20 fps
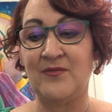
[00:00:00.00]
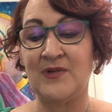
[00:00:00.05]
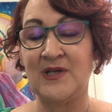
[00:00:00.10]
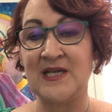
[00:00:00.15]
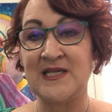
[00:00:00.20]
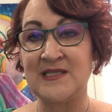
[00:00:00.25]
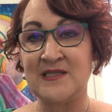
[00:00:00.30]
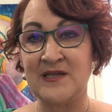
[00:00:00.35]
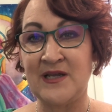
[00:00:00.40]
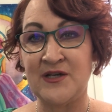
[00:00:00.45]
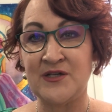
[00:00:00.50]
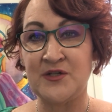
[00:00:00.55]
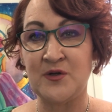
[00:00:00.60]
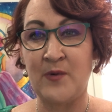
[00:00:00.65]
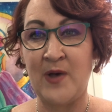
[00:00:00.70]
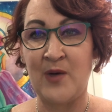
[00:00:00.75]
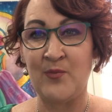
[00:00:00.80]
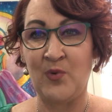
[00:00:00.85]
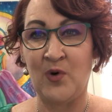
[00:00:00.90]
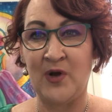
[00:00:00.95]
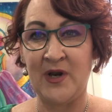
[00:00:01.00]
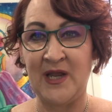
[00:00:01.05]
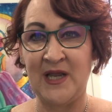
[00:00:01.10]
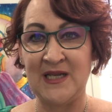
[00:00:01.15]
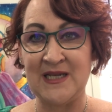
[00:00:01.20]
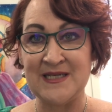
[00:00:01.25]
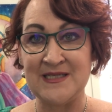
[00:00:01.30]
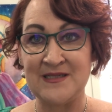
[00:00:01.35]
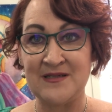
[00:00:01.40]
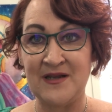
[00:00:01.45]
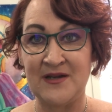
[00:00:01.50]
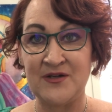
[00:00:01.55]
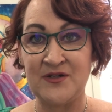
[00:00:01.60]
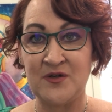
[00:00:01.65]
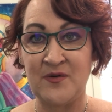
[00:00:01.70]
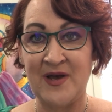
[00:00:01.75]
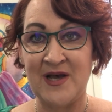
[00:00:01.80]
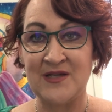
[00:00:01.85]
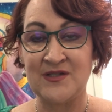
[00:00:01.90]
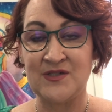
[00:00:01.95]
Listening to our body, listening
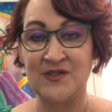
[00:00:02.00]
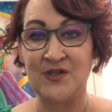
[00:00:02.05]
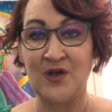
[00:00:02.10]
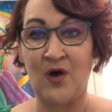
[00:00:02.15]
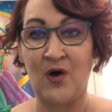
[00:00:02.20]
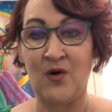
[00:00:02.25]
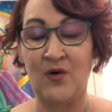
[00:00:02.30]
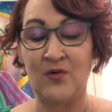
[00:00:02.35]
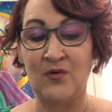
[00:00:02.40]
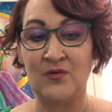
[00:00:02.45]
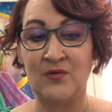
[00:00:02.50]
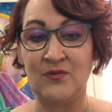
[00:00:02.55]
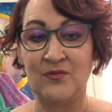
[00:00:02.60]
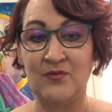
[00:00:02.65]
to our soul.